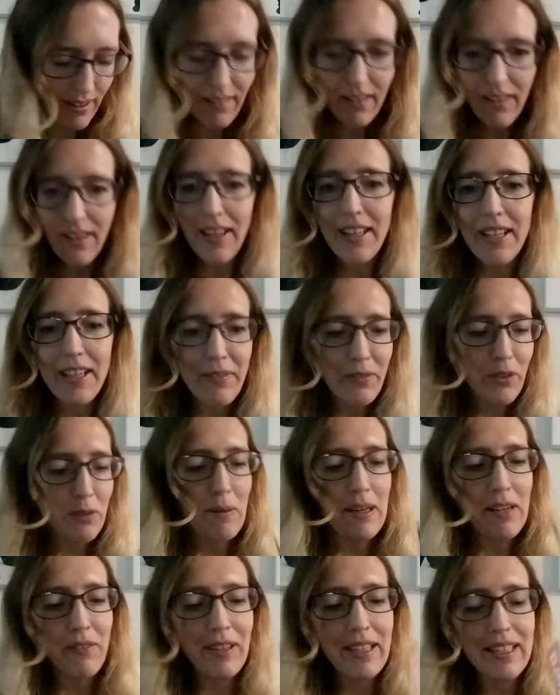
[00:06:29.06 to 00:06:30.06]
And I've got my
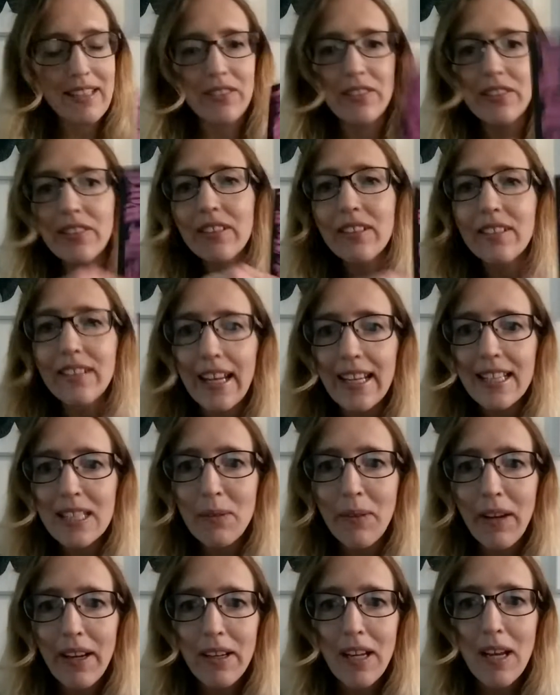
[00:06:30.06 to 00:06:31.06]
lovely little Gay is the
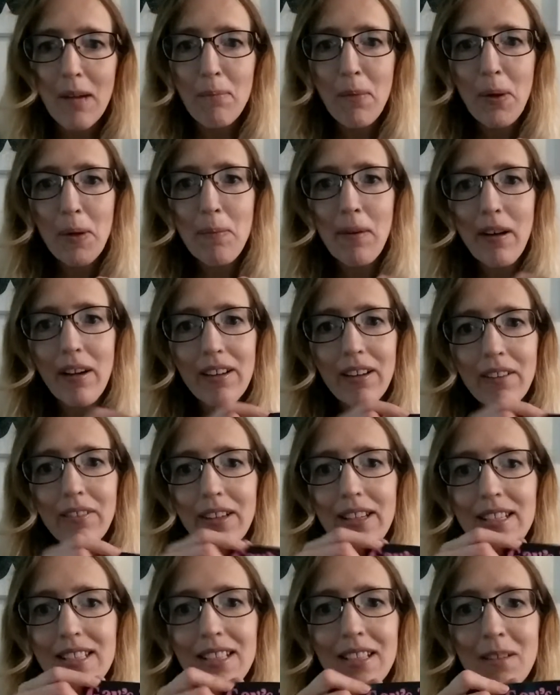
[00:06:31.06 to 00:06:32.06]
Word bookmark,
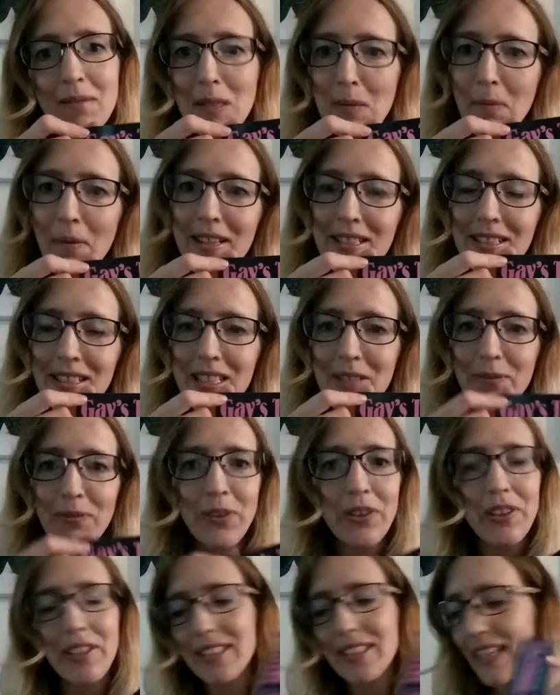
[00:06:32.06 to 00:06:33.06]
which I'm super excited
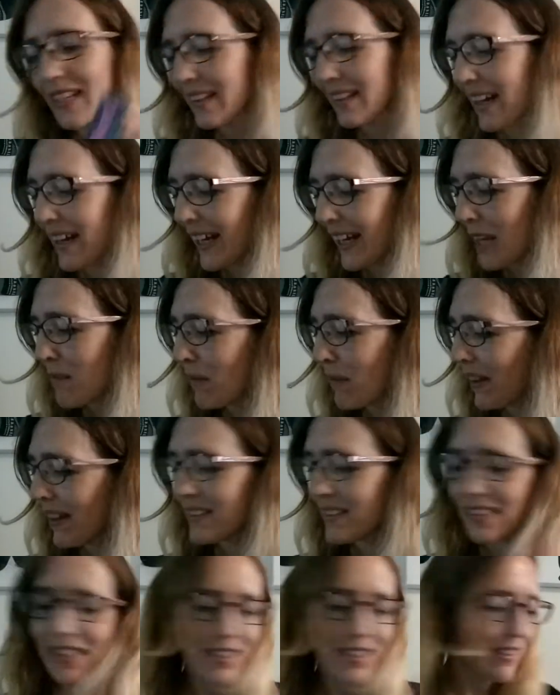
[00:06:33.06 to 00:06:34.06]
for because that came with it,
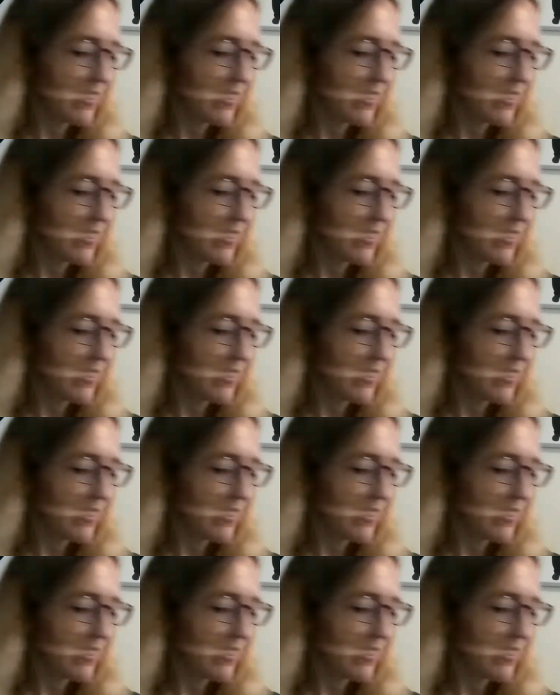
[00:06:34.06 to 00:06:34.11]
so.